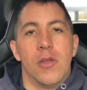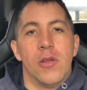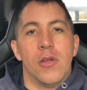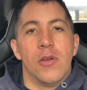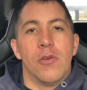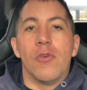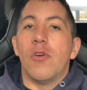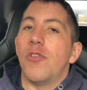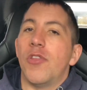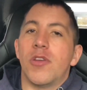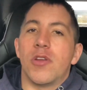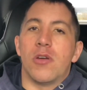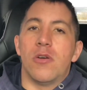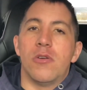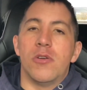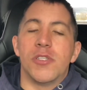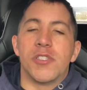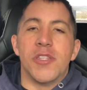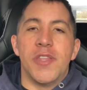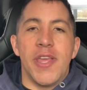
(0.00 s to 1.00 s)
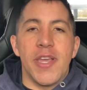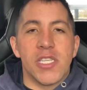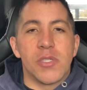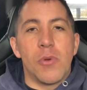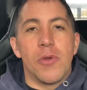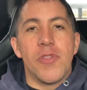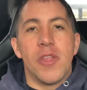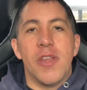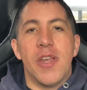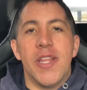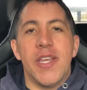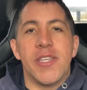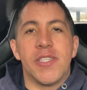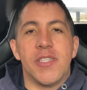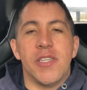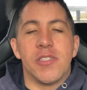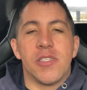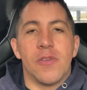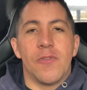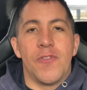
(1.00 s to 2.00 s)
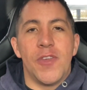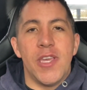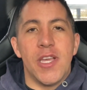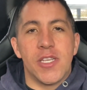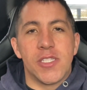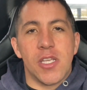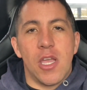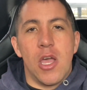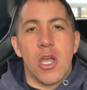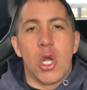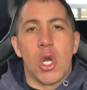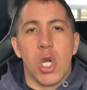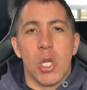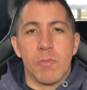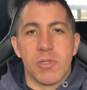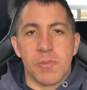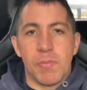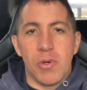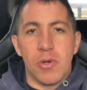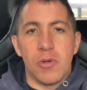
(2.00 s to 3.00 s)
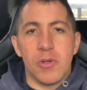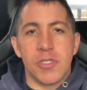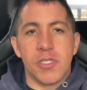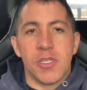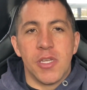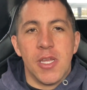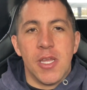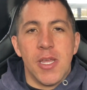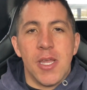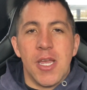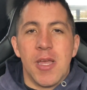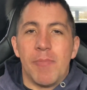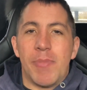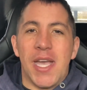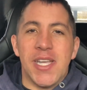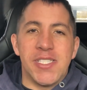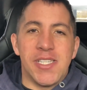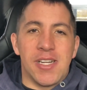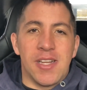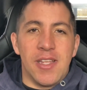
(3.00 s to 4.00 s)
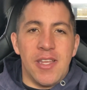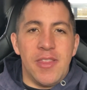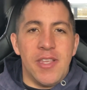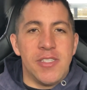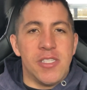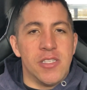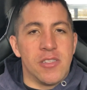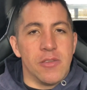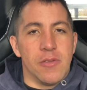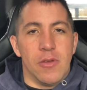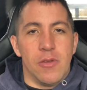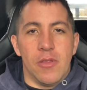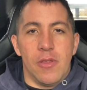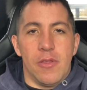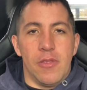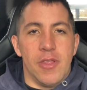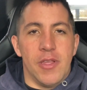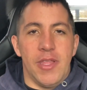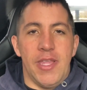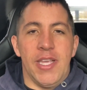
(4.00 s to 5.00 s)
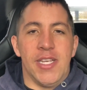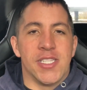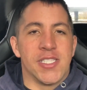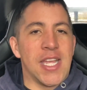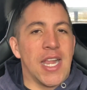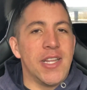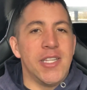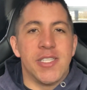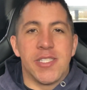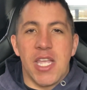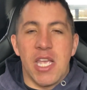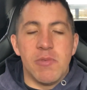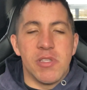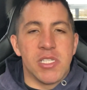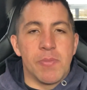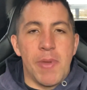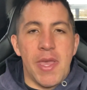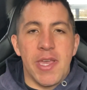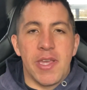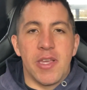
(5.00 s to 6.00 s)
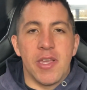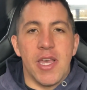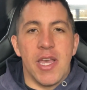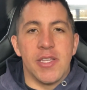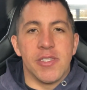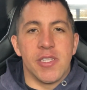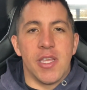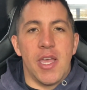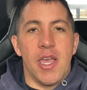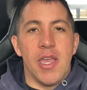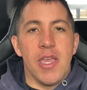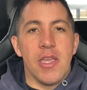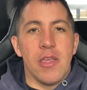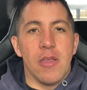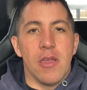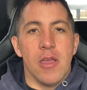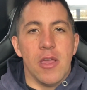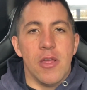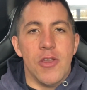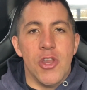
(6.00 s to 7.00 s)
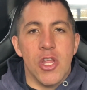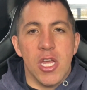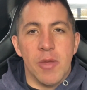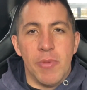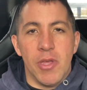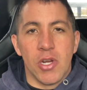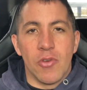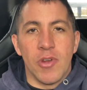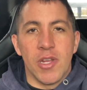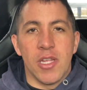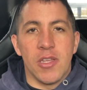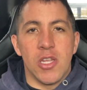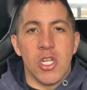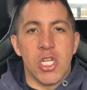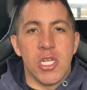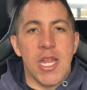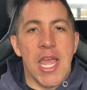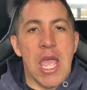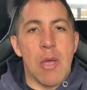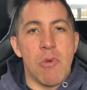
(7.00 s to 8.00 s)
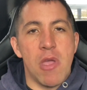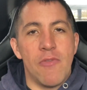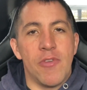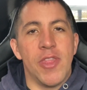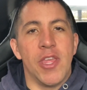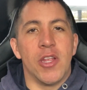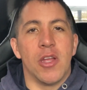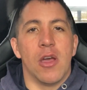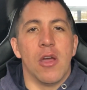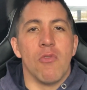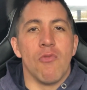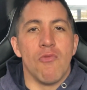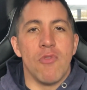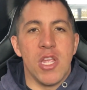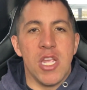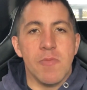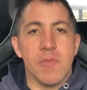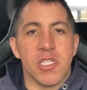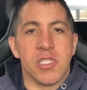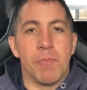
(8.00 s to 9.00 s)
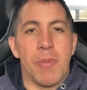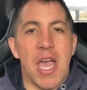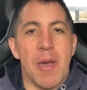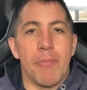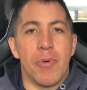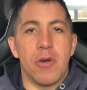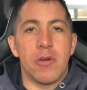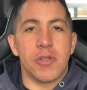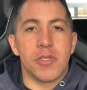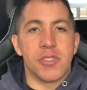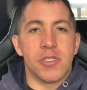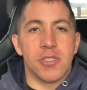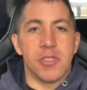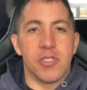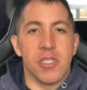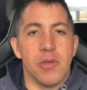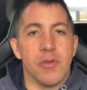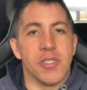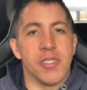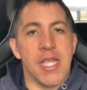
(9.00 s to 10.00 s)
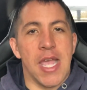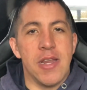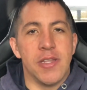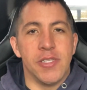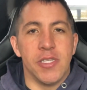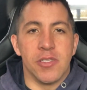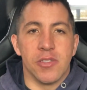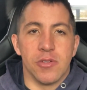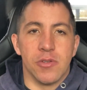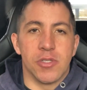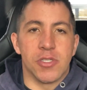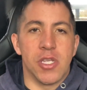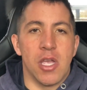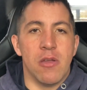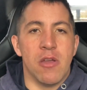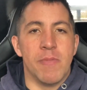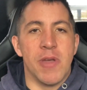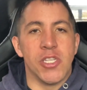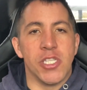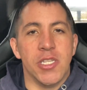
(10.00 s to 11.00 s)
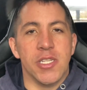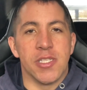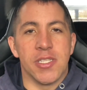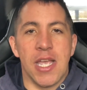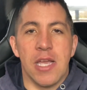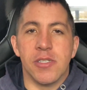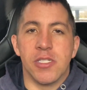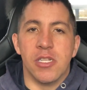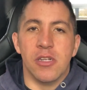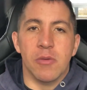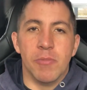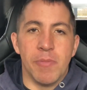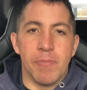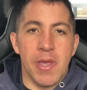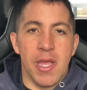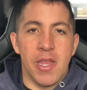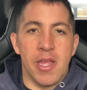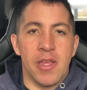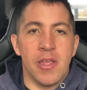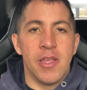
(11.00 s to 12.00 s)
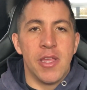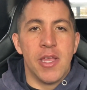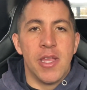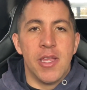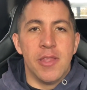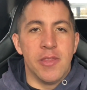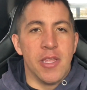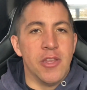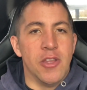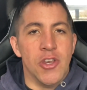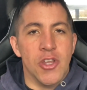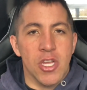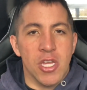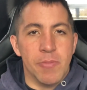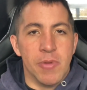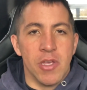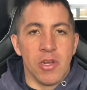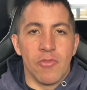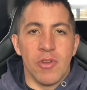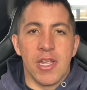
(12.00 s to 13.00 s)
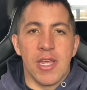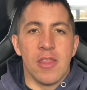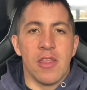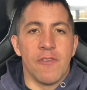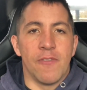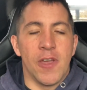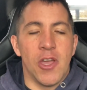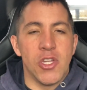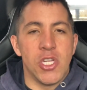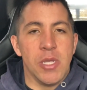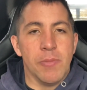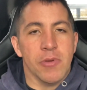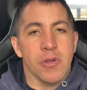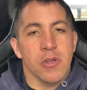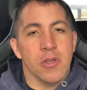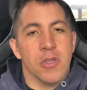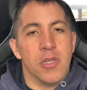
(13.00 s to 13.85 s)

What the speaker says: Right then guys, the next one on the list is a VXR Club Sport. Basically this is exactly the same spec as a Nurburgring edition, however they got a Remus back box, so a stainless exhaust, so I imagine it sounds a little bit better than a Nurburgring at the factory, but